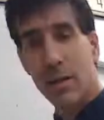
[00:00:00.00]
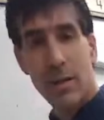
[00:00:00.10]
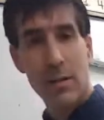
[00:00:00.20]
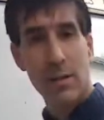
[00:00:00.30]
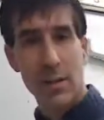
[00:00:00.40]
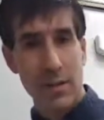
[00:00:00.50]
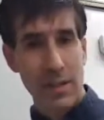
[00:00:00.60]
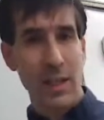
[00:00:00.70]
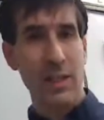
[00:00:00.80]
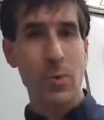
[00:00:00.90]
because it's a
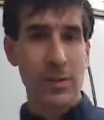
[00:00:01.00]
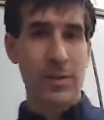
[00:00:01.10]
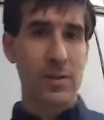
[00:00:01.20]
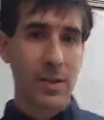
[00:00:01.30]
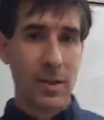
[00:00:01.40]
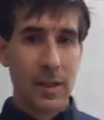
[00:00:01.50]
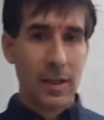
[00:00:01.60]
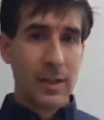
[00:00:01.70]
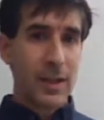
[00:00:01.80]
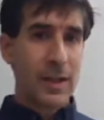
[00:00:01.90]
sequence.
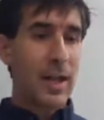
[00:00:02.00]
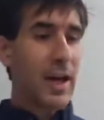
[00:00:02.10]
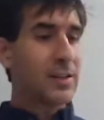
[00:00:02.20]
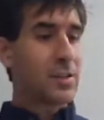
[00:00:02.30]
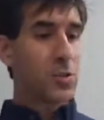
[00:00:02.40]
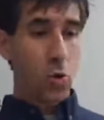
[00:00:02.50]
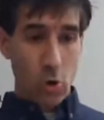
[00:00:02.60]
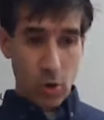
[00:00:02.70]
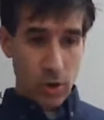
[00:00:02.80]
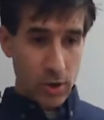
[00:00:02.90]
It has an
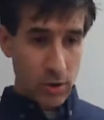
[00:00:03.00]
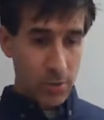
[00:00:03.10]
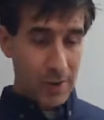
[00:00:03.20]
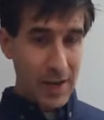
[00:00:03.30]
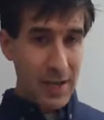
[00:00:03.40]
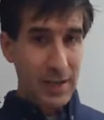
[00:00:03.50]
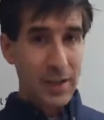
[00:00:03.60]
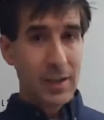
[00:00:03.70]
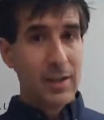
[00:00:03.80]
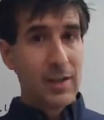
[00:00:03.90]
order, right?
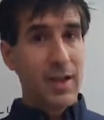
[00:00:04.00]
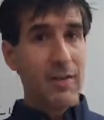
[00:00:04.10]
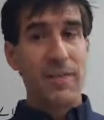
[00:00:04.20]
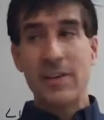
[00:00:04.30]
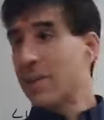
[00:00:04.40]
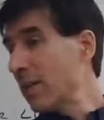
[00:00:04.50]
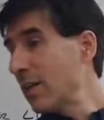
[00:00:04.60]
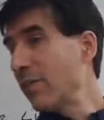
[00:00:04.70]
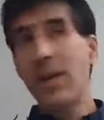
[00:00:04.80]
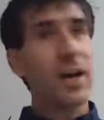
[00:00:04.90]
If it uh, if
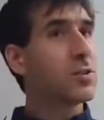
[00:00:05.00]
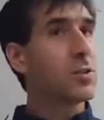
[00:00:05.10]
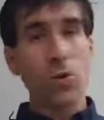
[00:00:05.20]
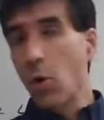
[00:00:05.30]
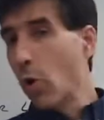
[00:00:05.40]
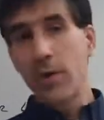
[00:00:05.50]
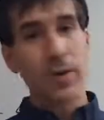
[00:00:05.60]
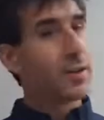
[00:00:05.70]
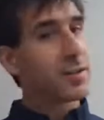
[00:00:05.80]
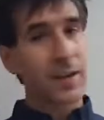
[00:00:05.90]
it has no order,
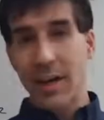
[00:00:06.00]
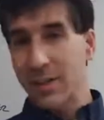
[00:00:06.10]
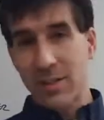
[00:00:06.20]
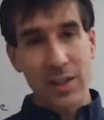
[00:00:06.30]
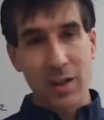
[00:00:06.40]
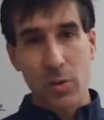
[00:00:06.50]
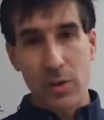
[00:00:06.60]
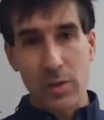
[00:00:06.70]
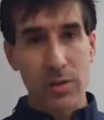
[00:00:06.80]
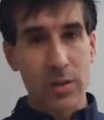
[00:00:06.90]
it's not a
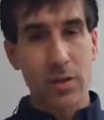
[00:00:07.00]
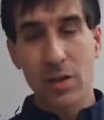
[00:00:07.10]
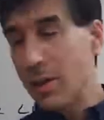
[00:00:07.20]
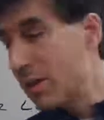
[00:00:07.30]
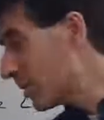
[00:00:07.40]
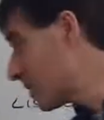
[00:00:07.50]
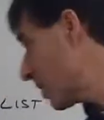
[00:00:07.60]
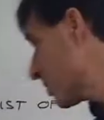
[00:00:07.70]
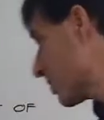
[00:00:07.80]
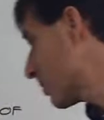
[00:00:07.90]
sequence. You can easily
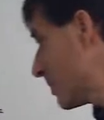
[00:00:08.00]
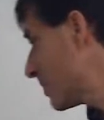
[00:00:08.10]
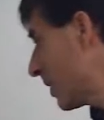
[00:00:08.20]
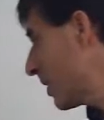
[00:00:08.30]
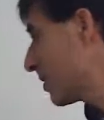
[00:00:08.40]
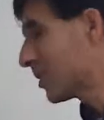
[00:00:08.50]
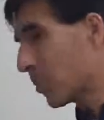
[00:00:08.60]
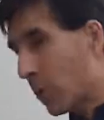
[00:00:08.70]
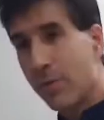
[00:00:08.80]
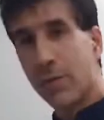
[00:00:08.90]
tell it's going to be 10, then
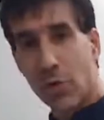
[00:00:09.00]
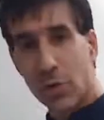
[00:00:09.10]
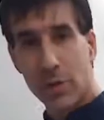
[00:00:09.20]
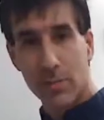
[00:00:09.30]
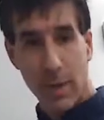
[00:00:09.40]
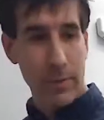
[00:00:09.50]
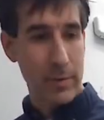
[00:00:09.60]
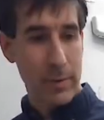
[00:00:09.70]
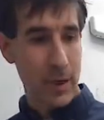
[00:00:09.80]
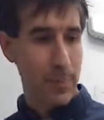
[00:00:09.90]
12, then 14, blah, blah,
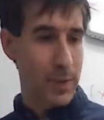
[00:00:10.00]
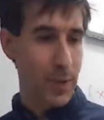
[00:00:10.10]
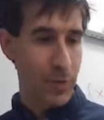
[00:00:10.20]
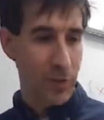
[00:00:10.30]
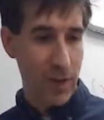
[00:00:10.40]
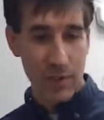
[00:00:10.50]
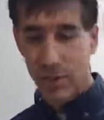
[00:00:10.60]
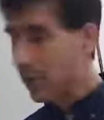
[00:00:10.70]
blah, up till forever.